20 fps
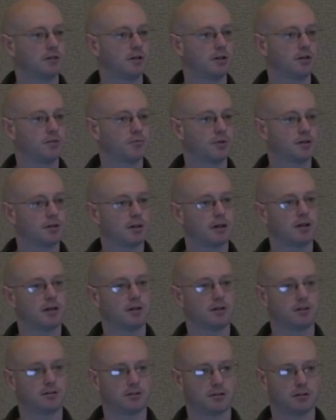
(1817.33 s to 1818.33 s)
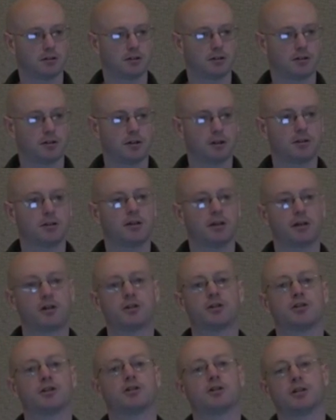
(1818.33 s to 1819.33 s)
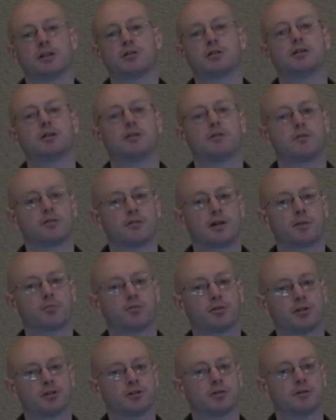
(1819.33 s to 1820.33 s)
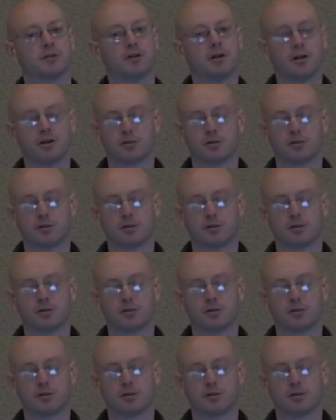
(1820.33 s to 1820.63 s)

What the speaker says: in what in the energy intensity of their operation.